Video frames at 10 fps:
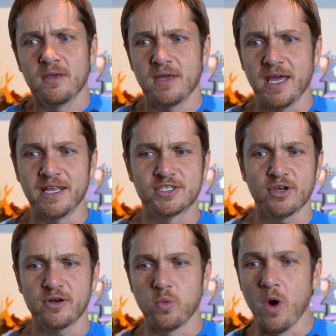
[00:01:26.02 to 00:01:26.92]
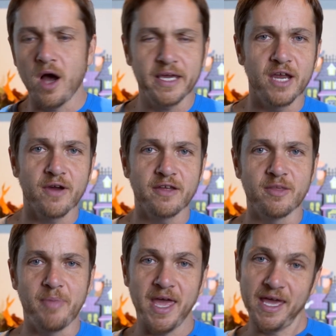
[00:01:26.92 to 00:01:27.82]
And it started walking around
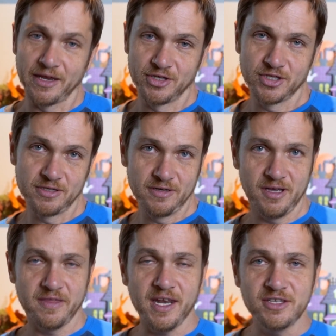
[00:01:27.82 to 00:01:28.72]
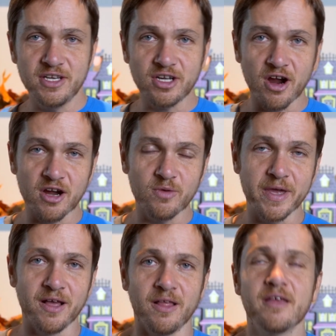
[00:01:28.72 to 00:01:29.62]
the page. Then it did a
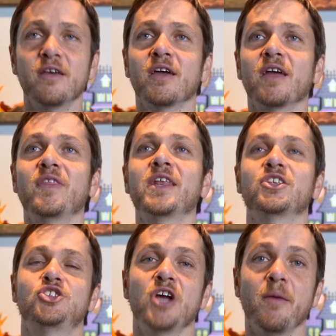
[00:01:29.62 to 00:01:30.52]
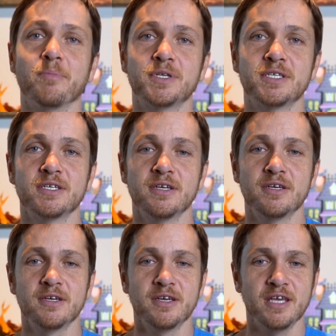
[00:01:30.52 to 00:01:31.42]
cartwheel, and then it jumped.
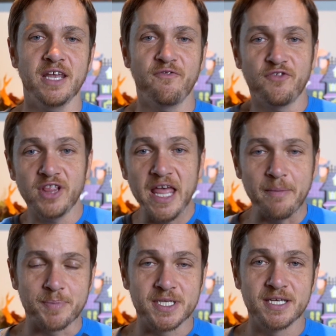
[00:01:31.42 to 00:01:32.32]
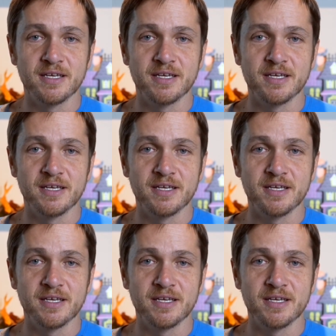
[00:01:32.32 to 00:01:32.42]
It flipped.